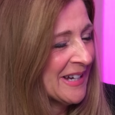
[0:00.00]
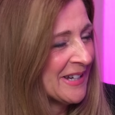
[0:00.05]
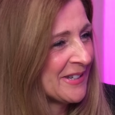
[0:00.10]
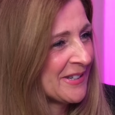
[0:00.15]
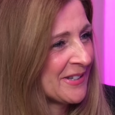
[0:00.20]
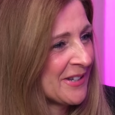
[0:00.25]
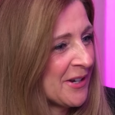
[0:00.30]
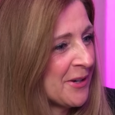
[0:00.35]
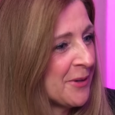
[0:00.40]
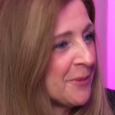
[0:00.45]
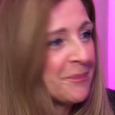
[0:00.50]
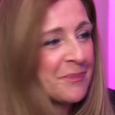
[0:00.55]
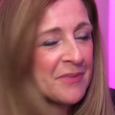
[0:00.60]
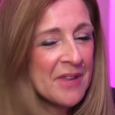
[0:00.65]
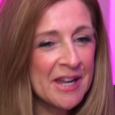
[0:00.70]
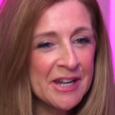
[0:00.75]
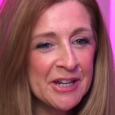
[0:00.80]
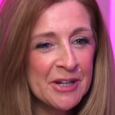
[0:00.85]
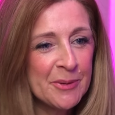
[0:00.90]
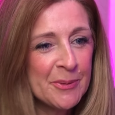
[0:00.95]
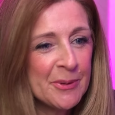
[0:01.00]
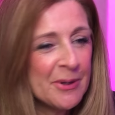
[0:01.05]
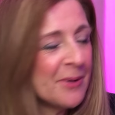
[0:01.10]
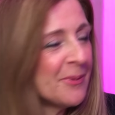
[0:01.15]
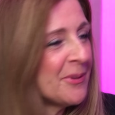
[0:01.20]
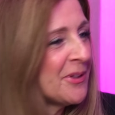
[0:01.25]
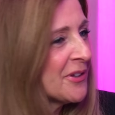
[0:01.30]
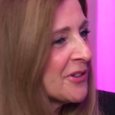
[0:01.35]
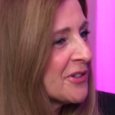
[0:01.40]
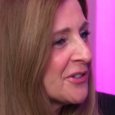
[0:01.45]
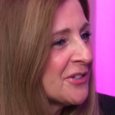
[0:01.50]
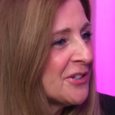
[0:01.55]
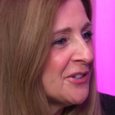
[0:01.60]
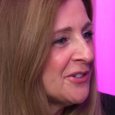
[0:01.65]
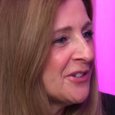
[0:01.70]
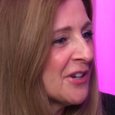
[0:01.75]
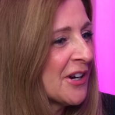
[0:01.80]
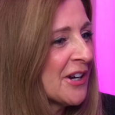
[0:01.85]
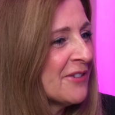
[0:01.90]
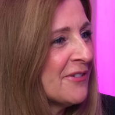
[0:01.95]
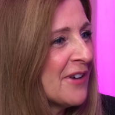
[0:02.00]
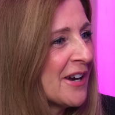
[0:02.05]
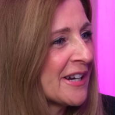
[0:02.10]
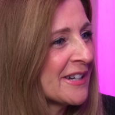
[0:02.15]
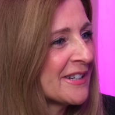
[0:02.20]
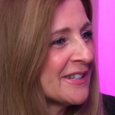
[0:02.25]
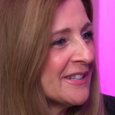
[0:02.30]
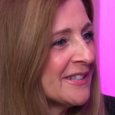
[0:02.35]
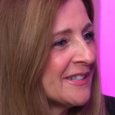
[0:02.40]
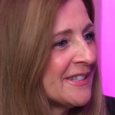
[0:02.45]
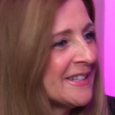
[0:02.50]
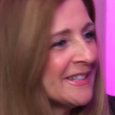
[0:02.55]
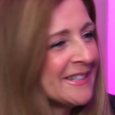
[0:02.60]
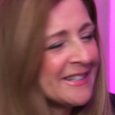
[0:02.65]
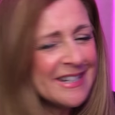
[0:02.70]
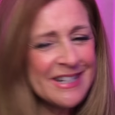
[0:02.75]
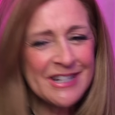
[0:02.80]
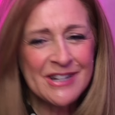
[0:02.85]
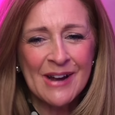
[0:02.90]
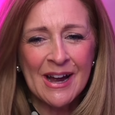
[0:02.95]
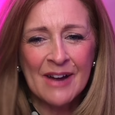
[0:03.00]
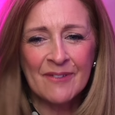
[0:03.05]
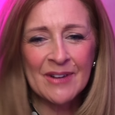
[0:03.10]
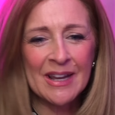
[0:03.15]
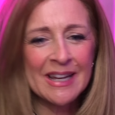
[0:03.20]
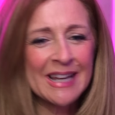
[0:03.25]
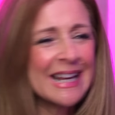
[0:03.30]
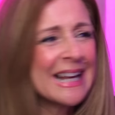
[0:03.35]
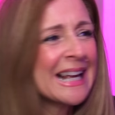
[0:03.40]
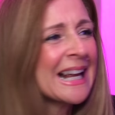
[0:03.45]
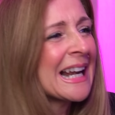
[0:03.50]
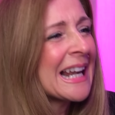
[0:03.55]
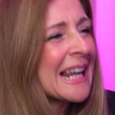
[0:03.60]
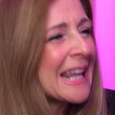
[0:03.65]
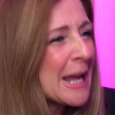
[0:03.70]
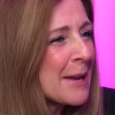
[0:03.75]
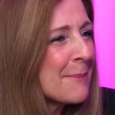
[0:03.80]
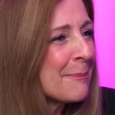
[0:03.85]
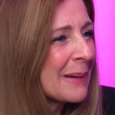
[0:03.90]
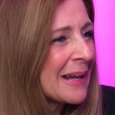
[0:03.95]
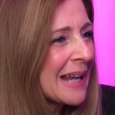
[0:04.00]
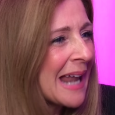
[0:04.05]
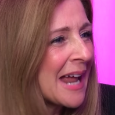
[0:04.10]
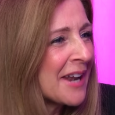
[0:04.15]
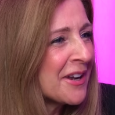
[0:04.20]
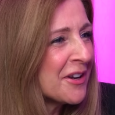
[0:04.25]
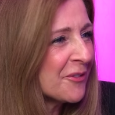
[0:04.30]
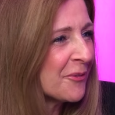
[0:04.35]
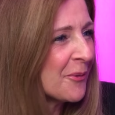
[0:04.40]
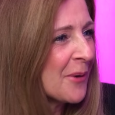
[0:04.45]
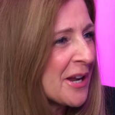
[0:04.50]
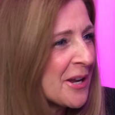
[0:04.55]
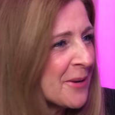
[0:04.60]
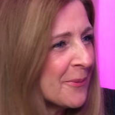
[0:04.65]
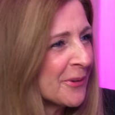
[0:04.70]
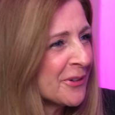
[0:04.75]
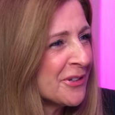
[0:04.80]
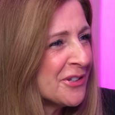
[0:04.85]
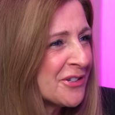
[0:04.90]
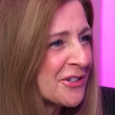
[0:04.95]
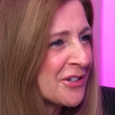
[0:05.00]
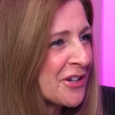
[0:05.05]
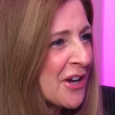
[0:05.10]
So there you were with the other two directors. Did you have like a clear plan of where you wanted to